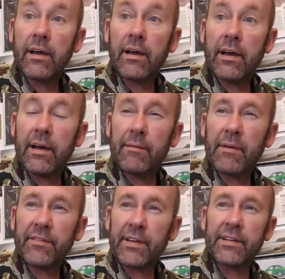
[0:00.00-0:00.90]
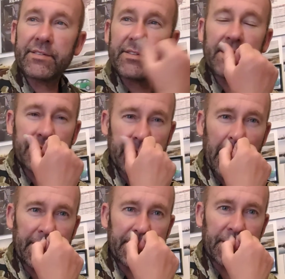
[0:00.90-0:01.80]
I think it's their
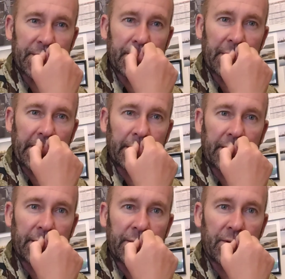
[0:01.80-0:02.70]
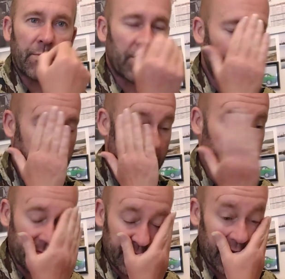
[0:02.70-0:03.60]
SATs or something that they're doing, but anyway,
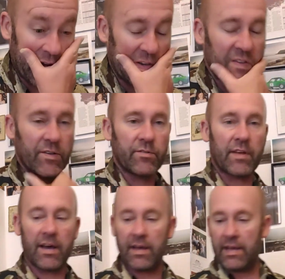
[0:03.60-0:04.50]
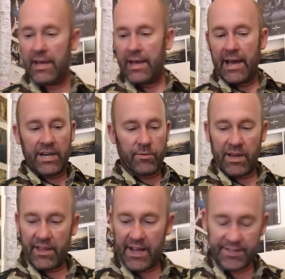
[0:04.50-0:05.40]
I'm trying to do that. Anyway,
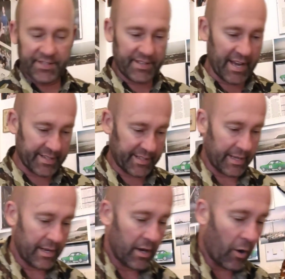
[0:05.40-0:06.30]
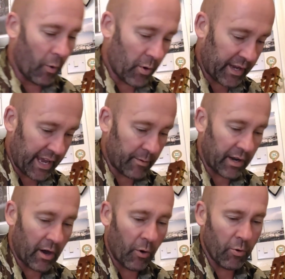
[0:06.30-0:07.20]
that's that. Okay, well
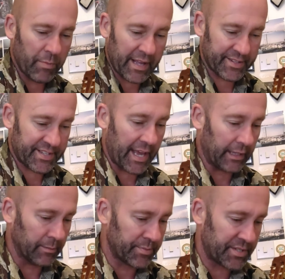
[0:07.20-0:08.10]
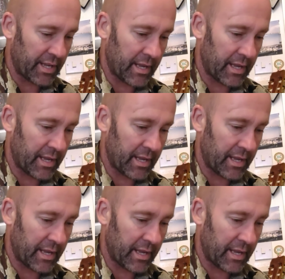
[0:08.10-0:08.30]
I hope that's helped